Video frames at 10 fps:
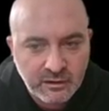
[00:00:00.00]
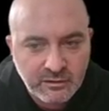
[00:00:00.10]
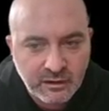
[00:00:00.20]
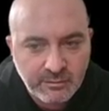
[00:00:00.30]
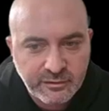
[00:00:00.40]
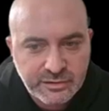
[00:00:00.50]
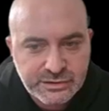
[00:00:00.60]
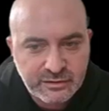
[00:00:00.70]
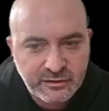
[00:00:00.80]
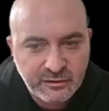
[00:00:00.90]

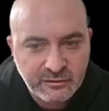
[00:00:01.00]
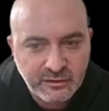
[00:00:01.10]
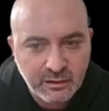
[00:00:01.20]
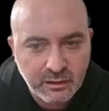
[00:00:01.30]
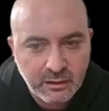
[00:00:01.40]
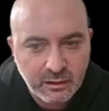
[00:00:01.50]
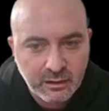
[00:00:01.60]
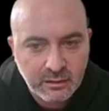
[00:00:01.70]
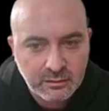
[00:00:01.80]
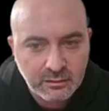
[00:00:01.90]
opposition 6 there.
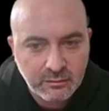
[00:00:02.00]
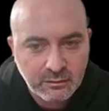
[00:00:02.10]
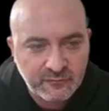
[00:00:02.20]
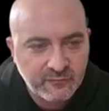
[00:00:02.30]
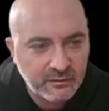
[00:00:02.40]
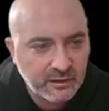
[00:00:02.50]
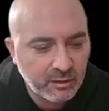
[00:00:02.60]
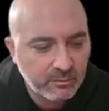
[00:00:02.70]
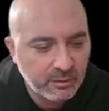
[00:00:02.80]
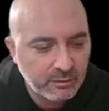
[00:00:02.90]
And go right to the
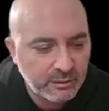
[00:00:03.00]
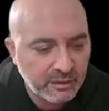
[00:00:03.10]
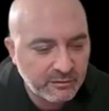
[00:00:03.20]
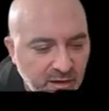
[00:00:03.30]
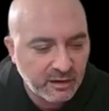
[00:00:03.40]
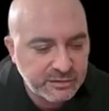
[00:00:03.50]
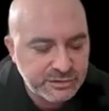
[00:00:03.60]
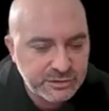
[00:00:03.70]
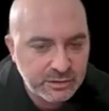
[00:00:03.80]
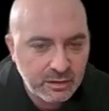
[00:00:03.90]
elbow. Nice touch.